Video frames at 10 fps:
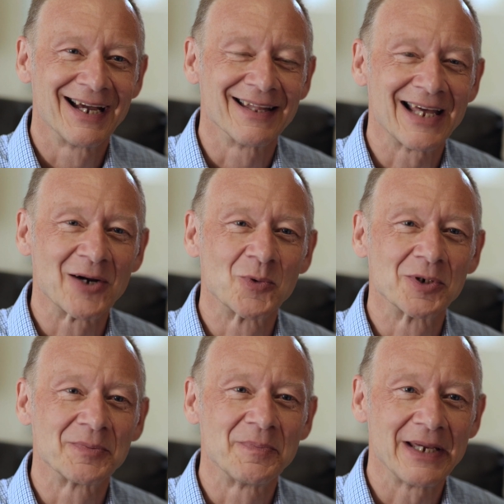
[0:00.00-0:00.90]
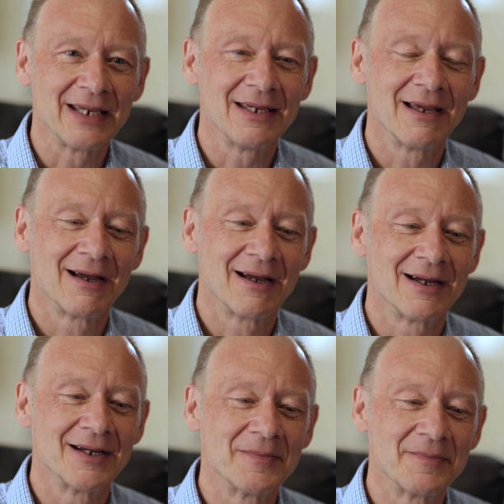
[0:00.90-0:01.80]
and that would be
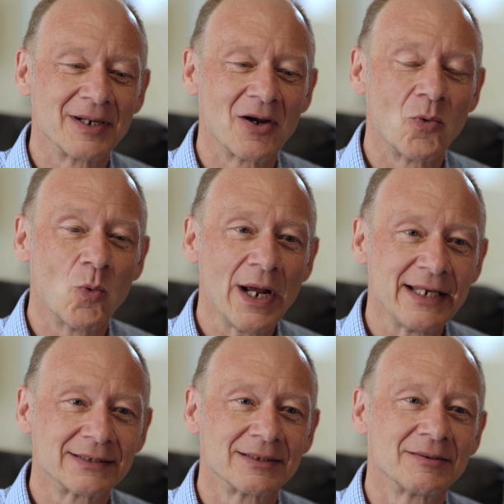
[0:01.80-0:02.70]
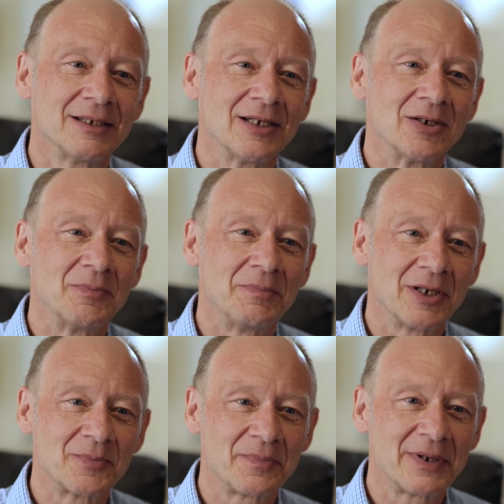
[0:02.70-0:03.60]
um, weight,
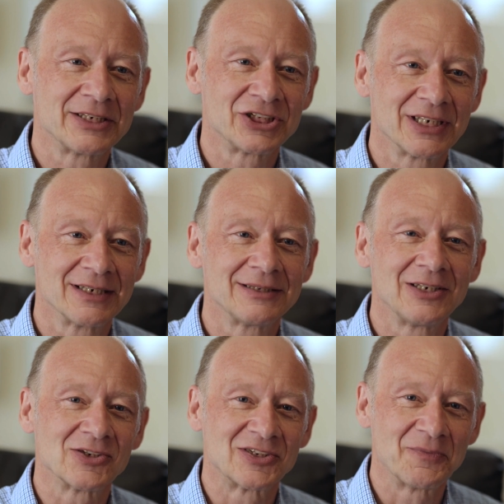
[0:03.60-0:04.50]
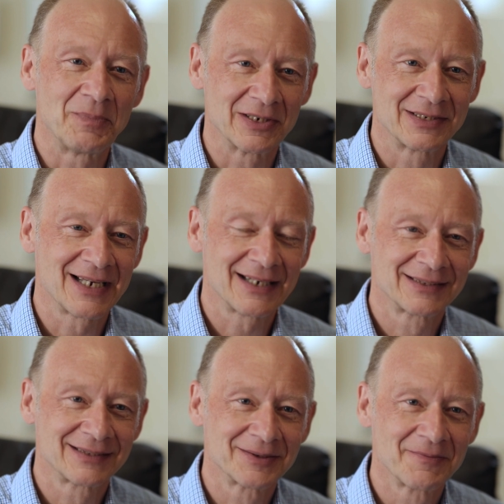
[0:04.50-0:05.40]
blood pressure, lots of blood
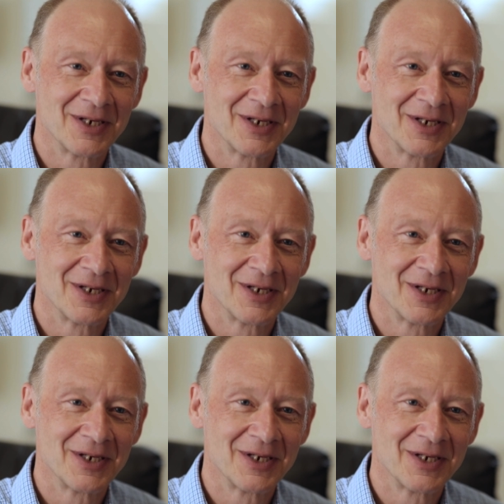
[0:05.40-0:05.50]
tests.